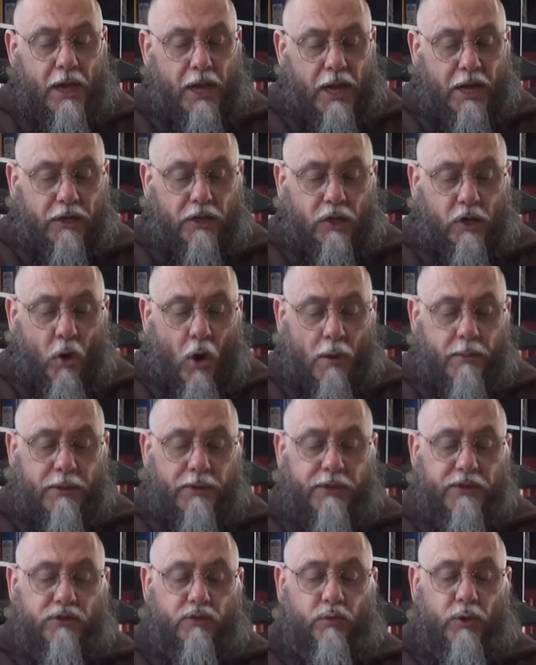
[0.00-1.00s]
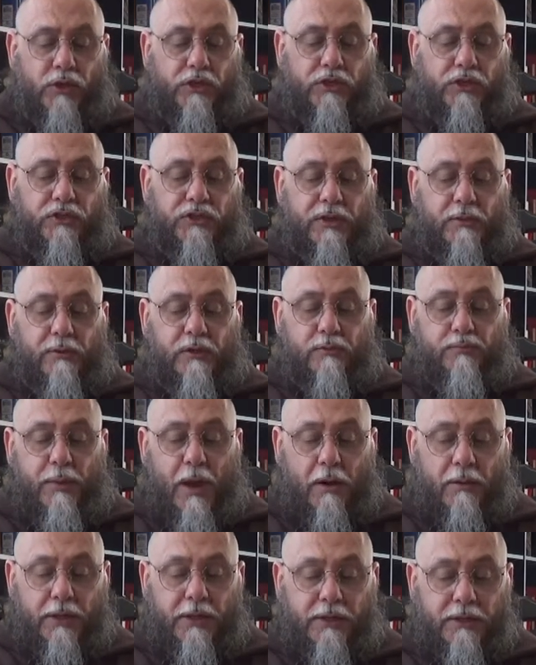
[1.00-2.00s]
In accord with his wishes, he was
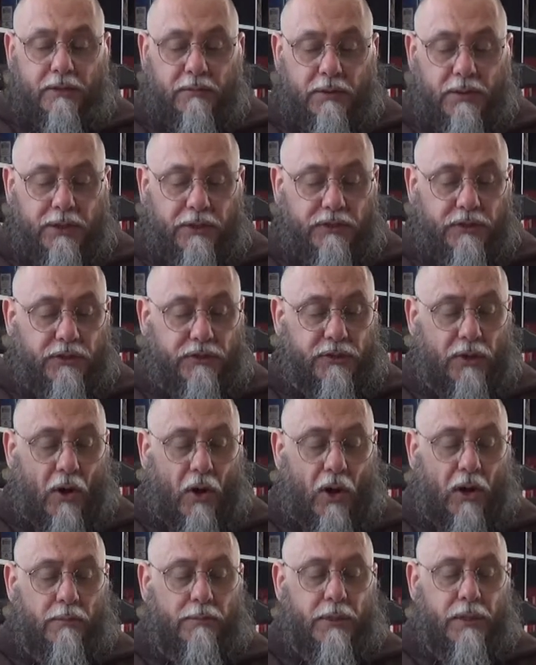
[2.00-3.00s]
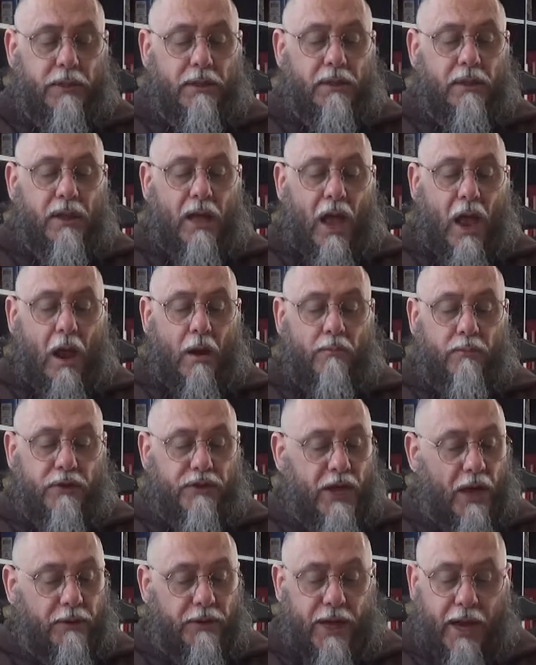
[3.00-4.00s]
buried in the religious garb,
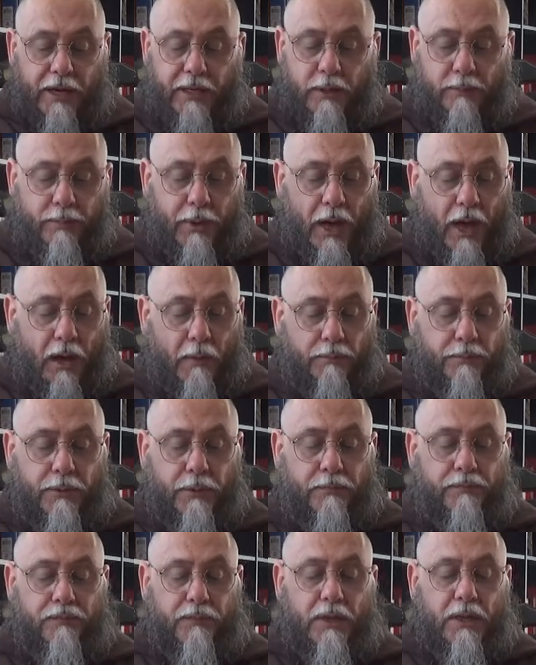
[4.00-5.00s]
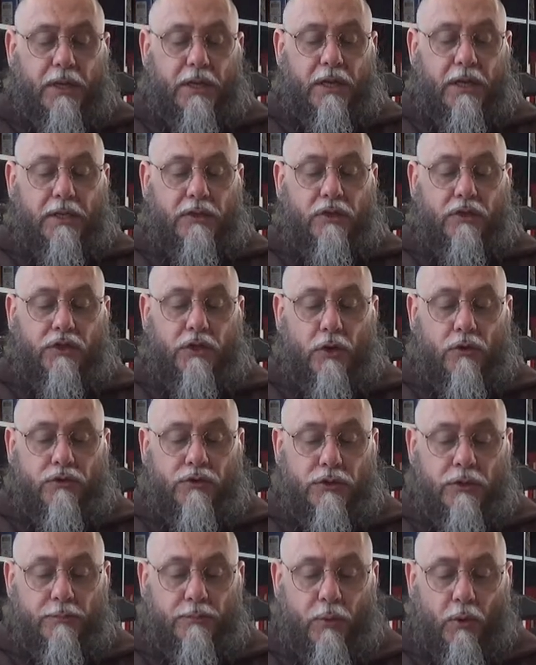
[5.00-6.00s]
without any pomp, in the
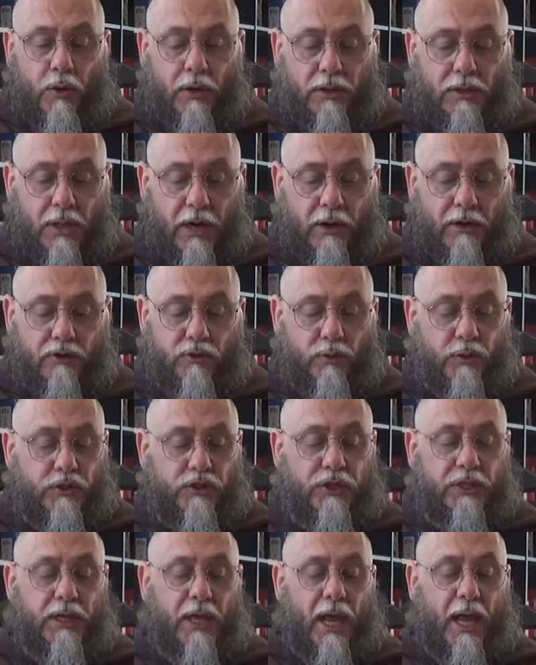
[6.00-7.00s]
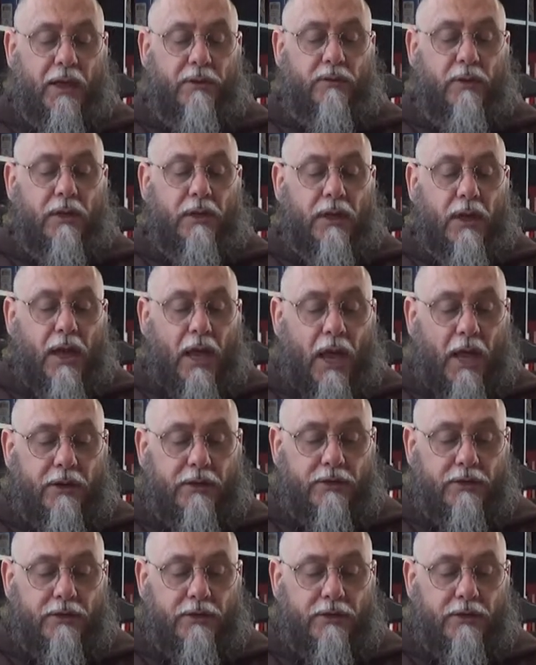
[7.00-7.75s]
church of the Poor Clares, which he had and